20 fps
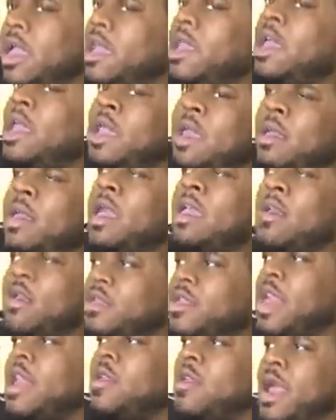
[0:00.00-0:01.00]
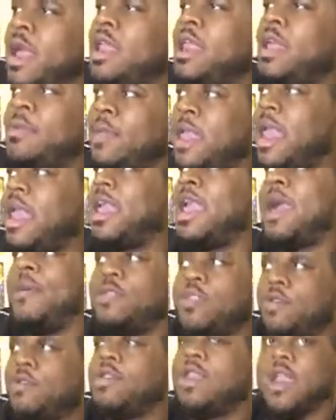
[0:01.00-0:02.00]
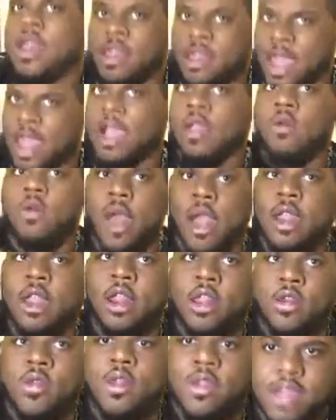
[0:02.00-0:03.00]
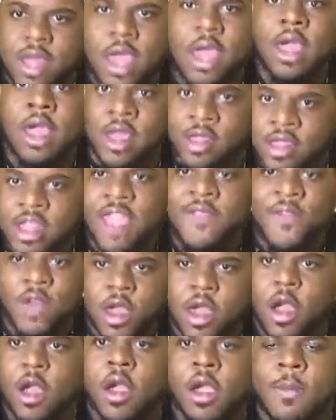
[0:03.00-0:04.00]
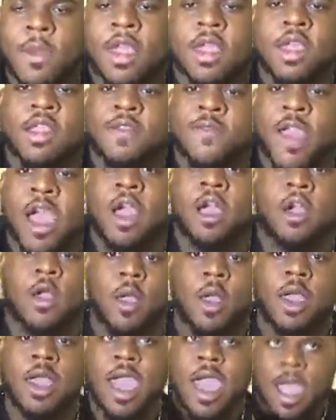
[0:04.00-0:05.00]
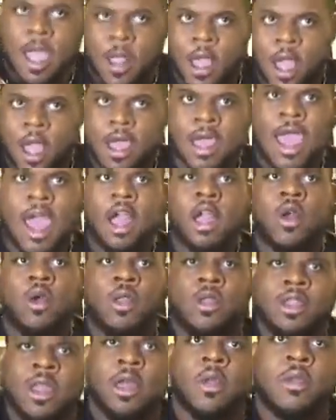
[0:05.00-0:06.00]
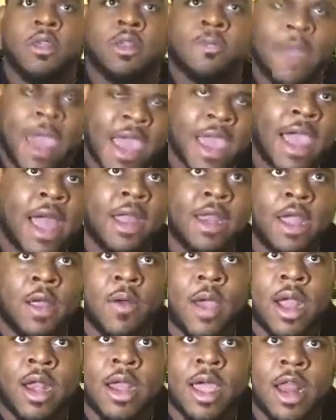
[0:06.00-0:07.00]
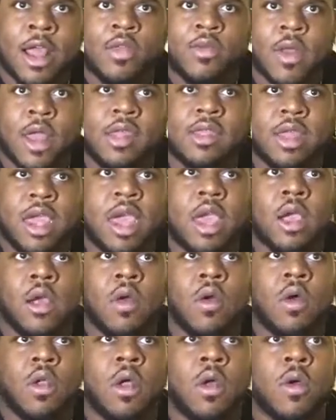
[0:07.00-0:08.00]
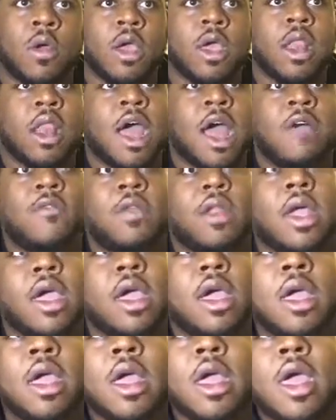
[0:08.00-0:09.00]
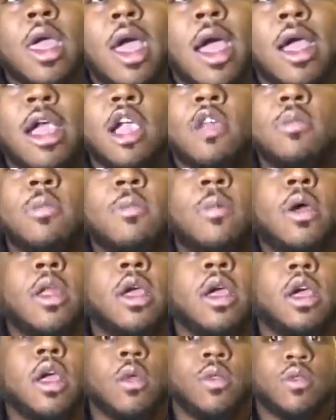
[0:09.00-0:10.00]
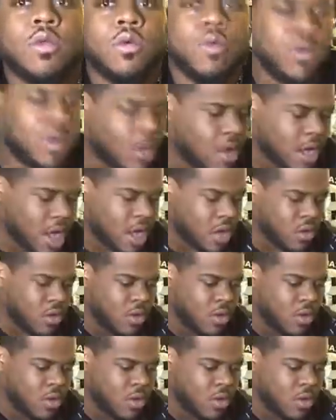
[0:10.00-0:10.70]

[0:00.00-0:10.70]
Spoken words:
not an NBA guy, but you said exactly who I needed you to say. And Stephen Curry, because of how Curry got Golden State on his back out there right now. That's what they saying going on. Get live with that. I guess my boy didn't come through. Okay, cool.